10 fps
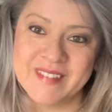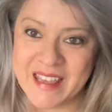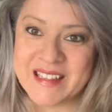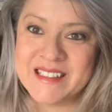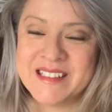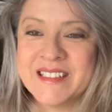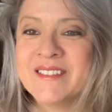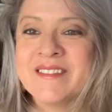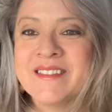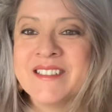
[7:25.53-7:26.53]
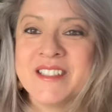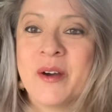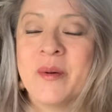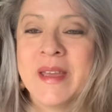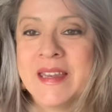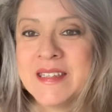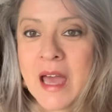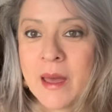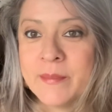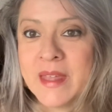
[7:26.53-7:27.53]
Yes. So
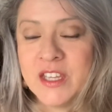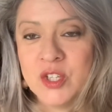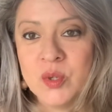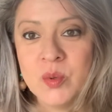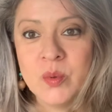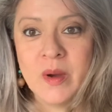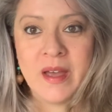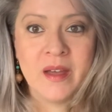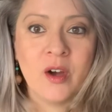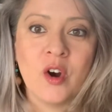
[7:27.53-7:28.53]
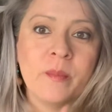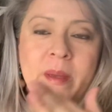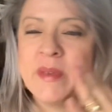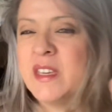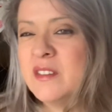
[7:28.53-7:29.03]
anytime that you are maybe